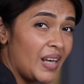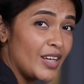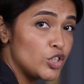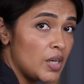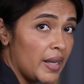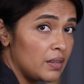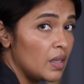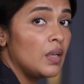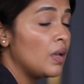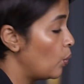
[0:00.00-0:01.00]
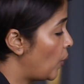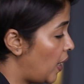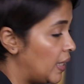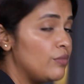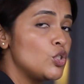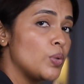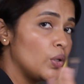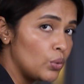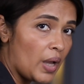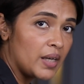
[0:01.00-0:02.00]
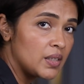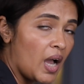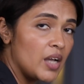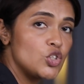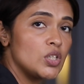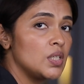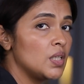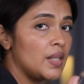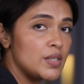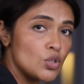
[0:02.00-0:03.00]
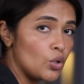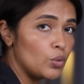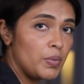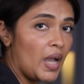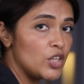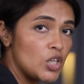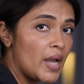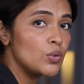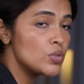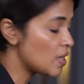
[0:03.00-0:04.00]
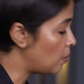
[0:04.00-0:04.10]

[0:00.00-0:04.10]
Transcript: lash line, where any which way going to add kajal, there's going to be eyeshadows